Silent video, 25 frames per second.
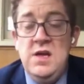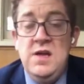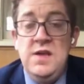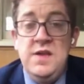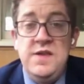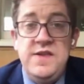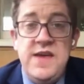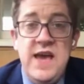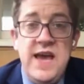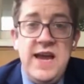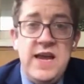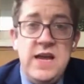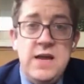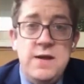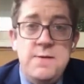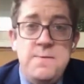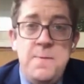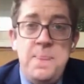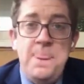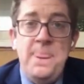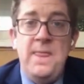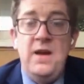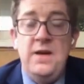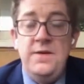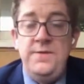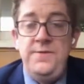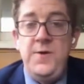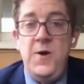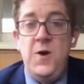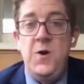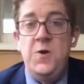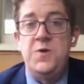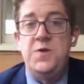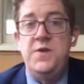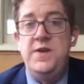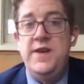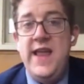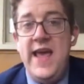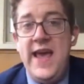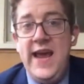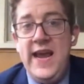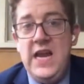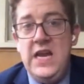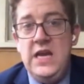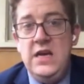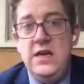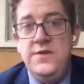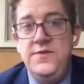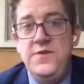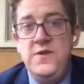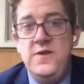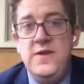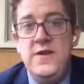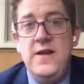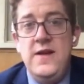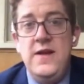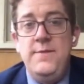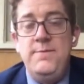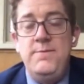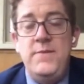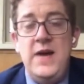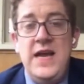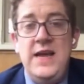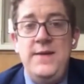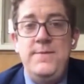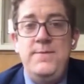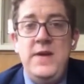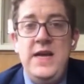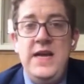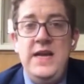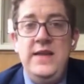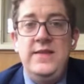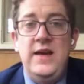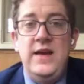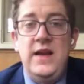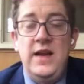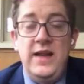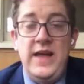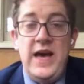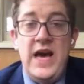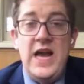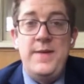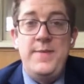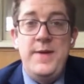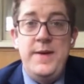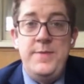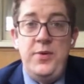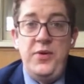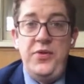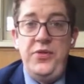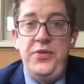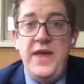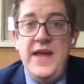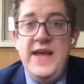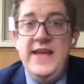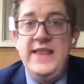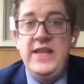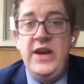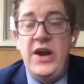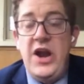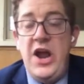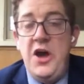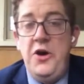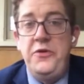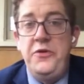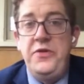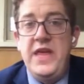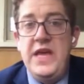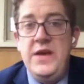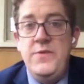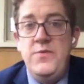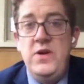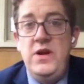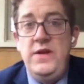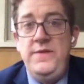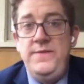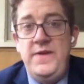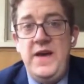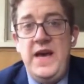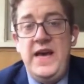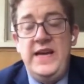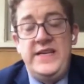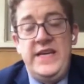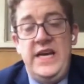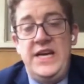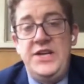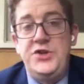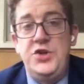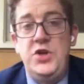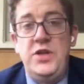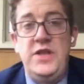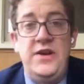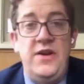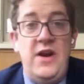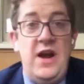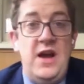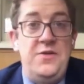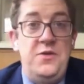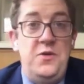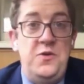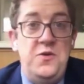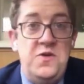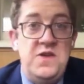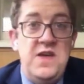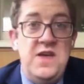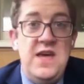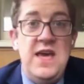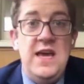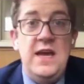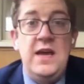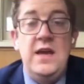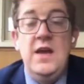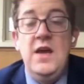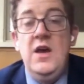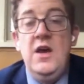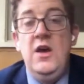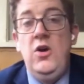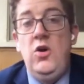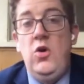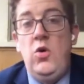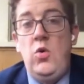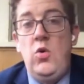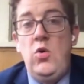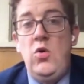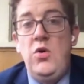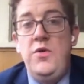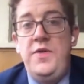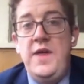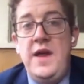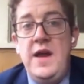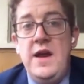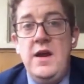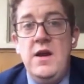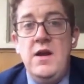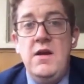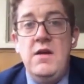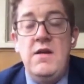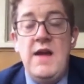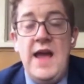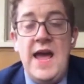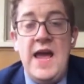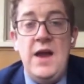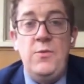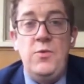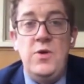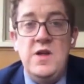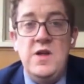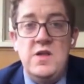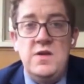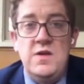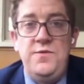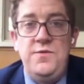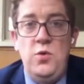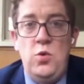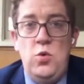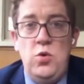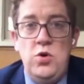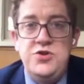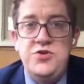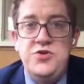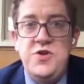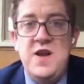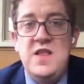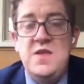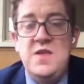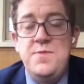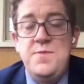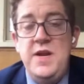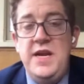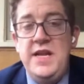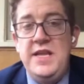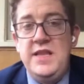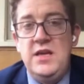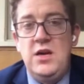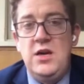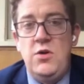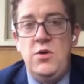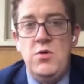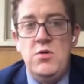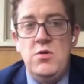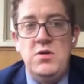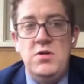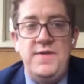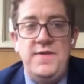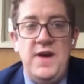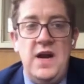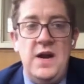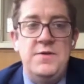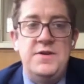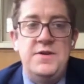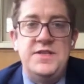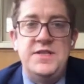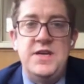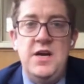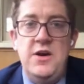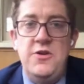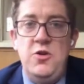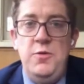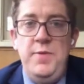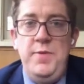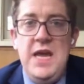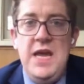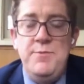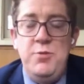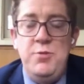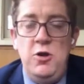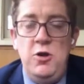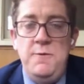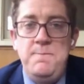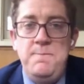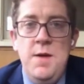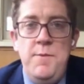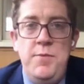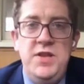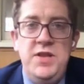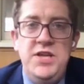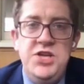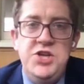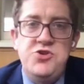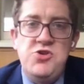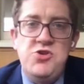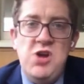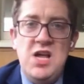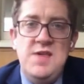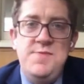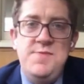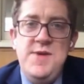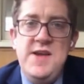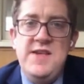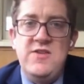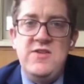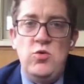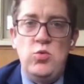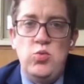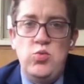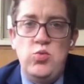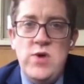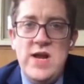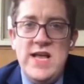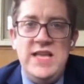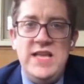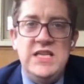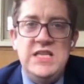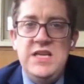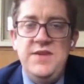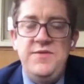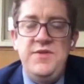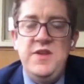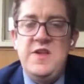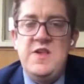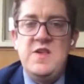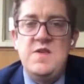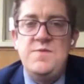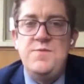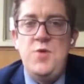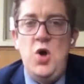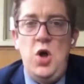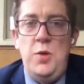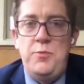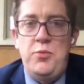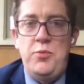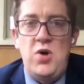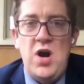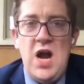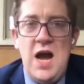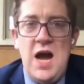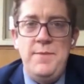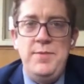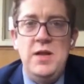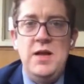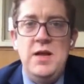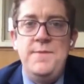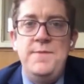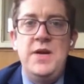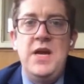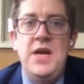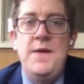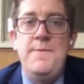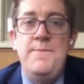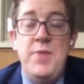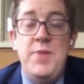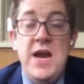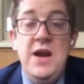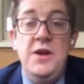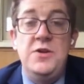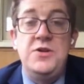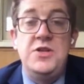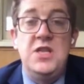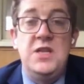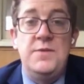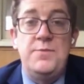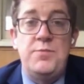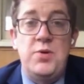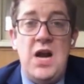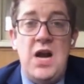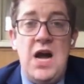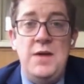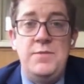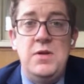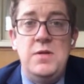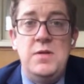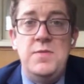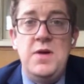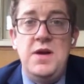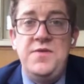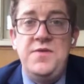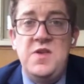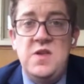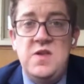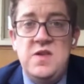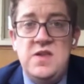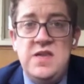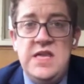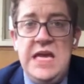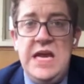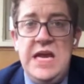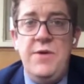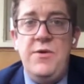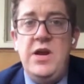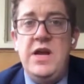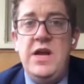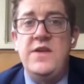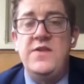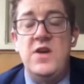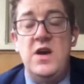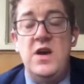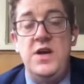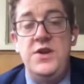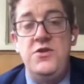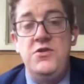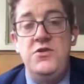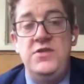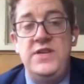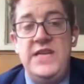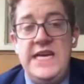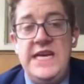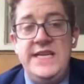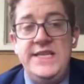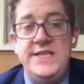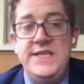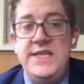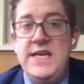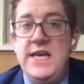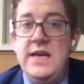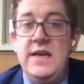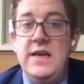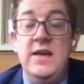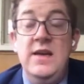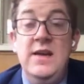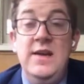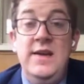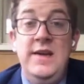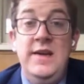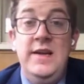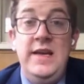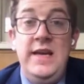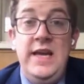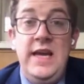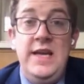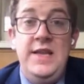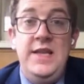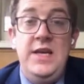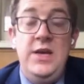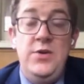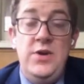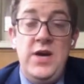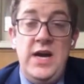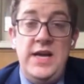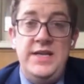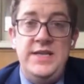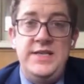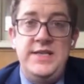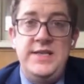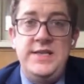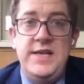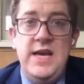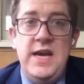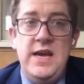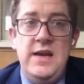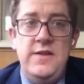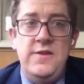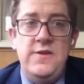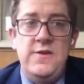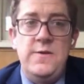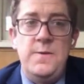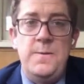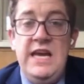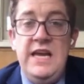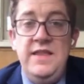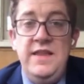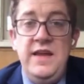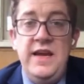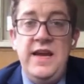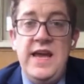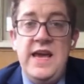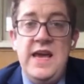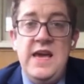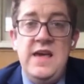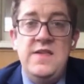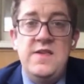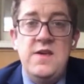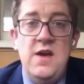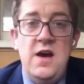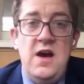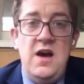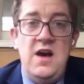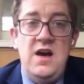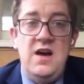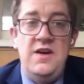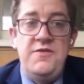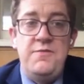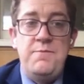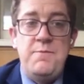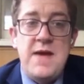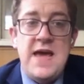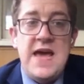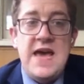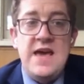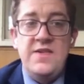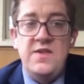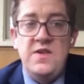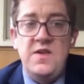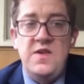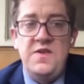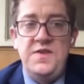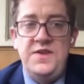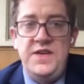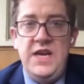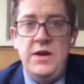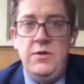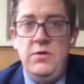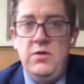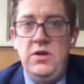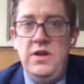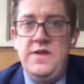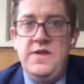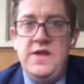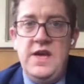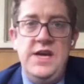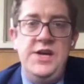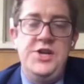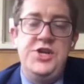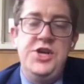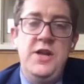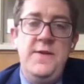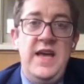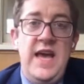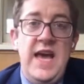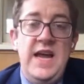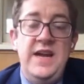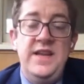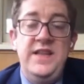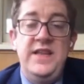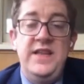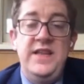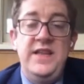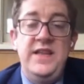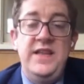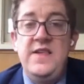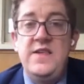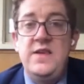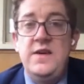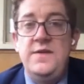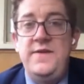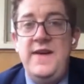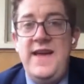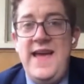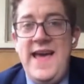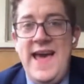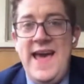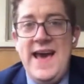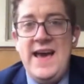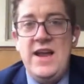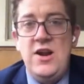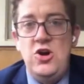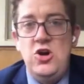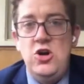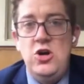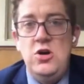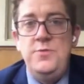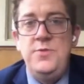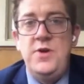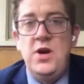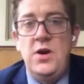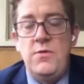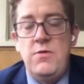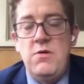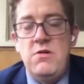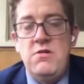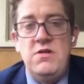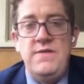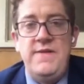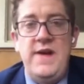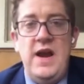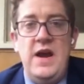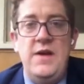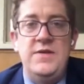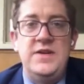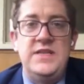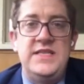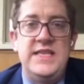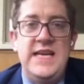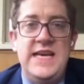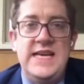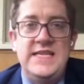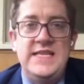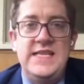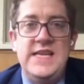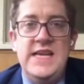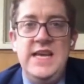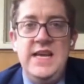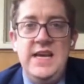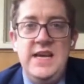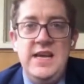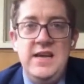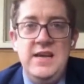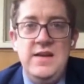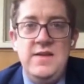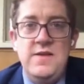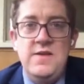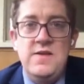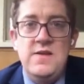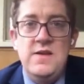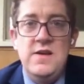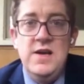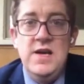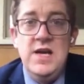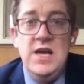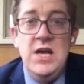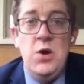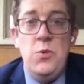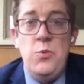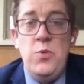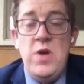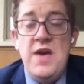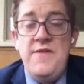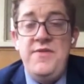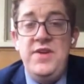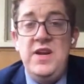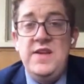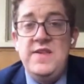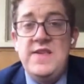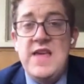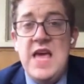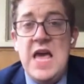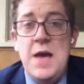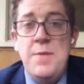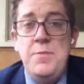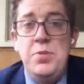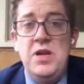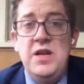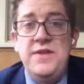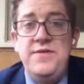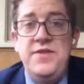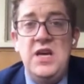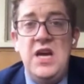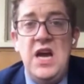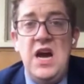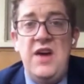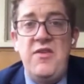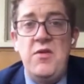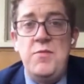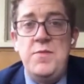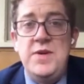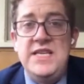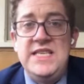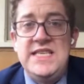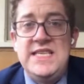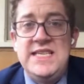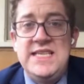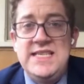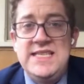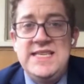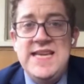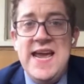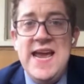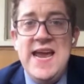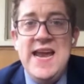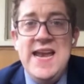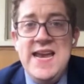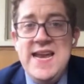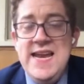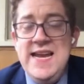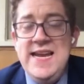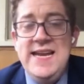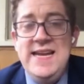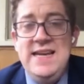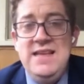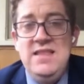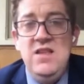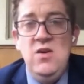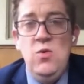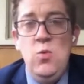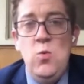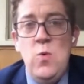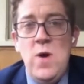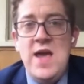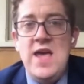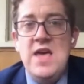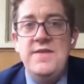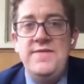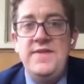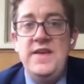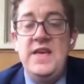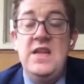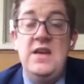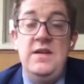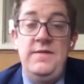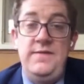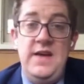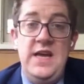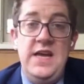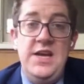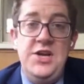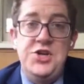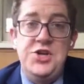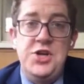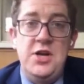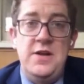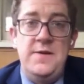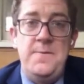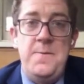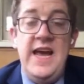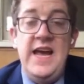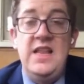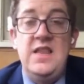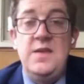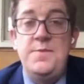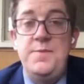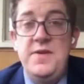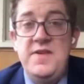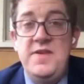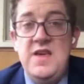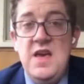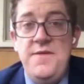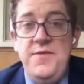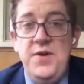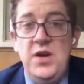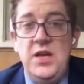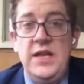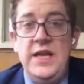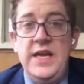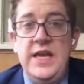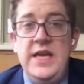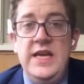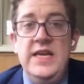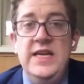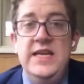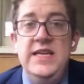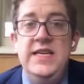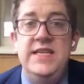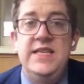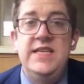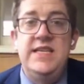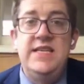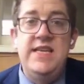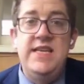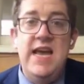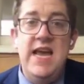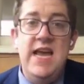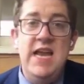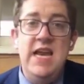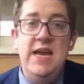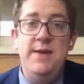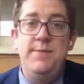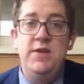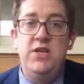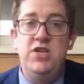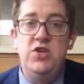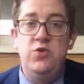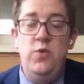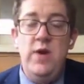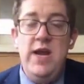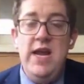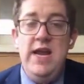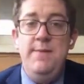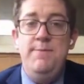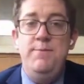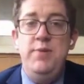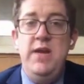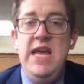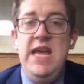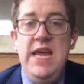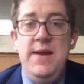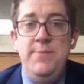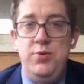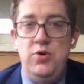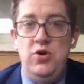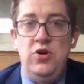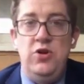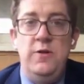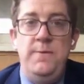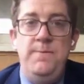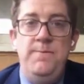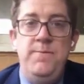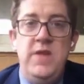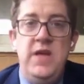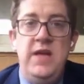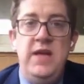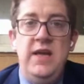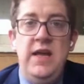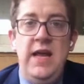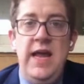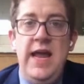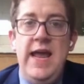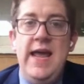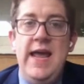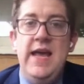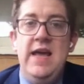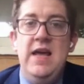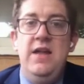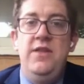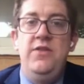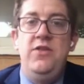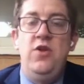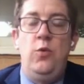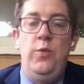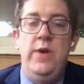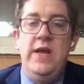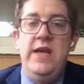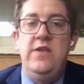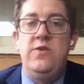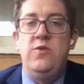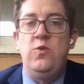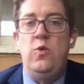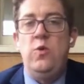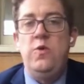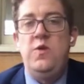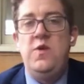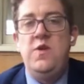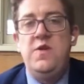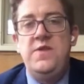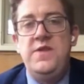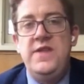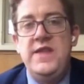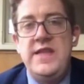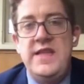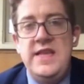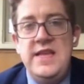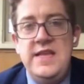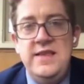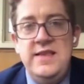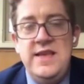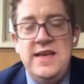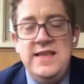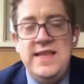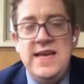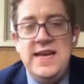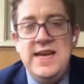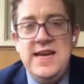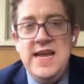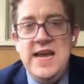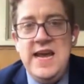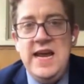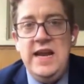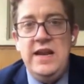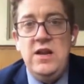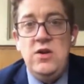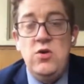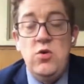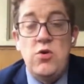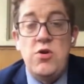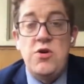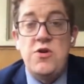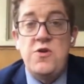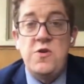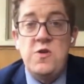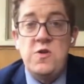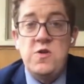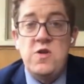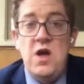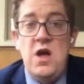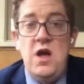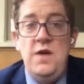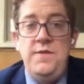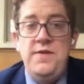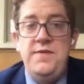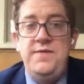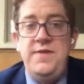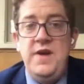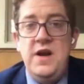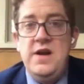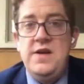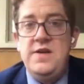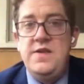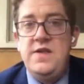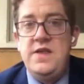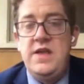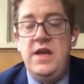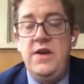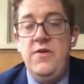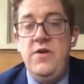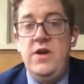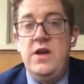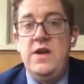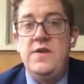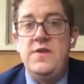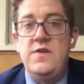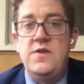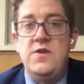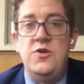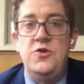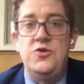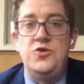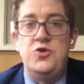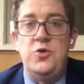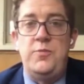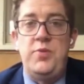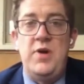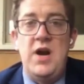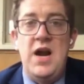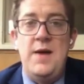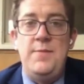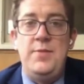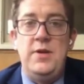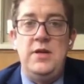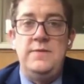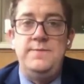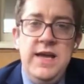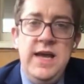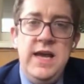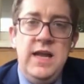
Second, false negatives might mean that a lot of people think they're healthy when in fact actually they're either sick or they're at risk for transmitting the coronavirus to other people. But this strikes me as a relatively small problem compared to the problem of serious undertesting in the United States. In the case of mask sterilization and in the case of at-home coronavirus testing kits, we have an example of the government standing in the way of innovation and specifically standing between people and the resources that they need in order to solve a very serious social problem.